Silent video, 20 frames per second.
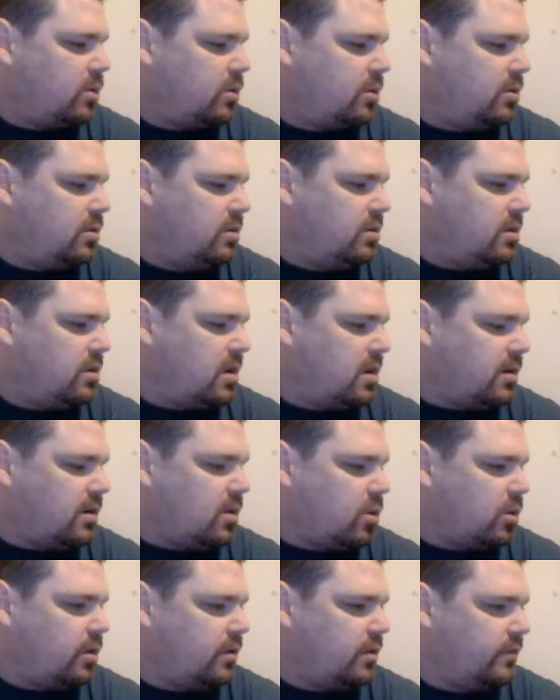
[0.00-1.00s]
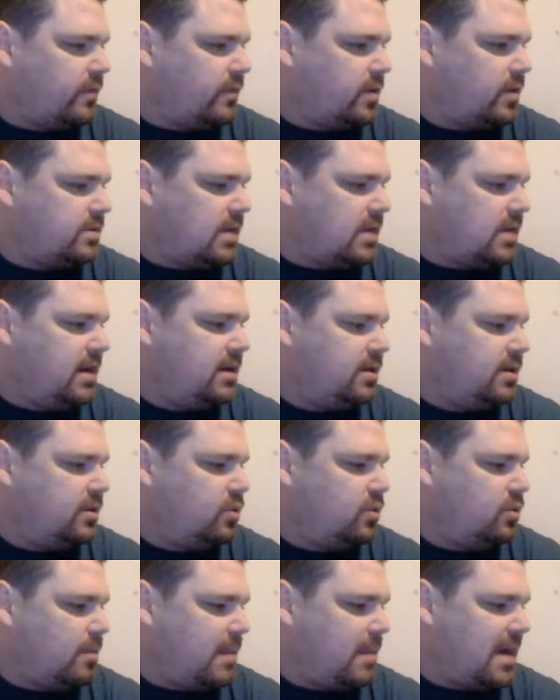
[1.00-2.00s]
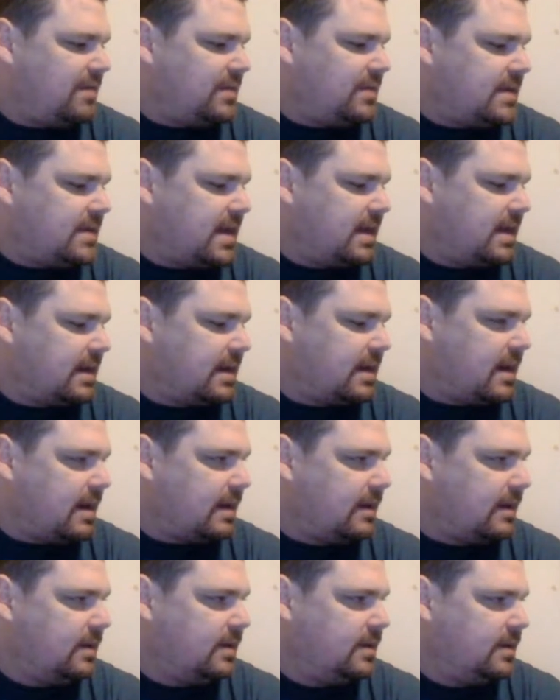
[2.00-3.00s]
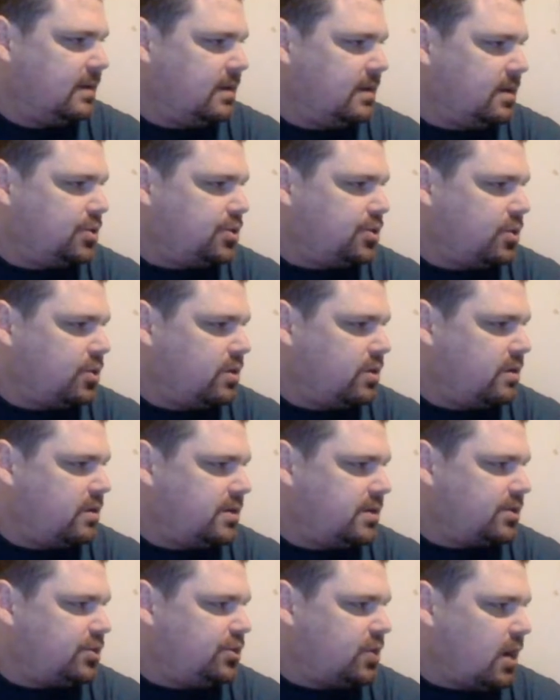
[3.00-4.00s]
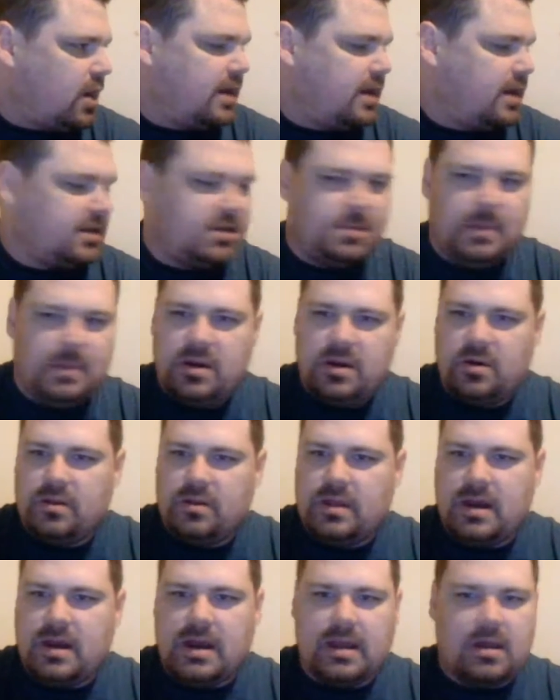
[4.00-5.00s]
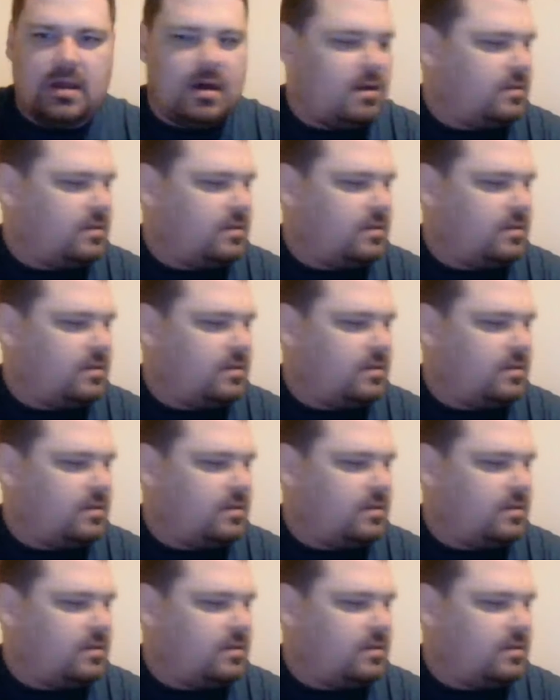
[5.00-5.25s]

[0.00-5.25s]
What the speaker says: not an all good reviews. I need to do a Matt the Tech Guy and show you this giant speaker that I got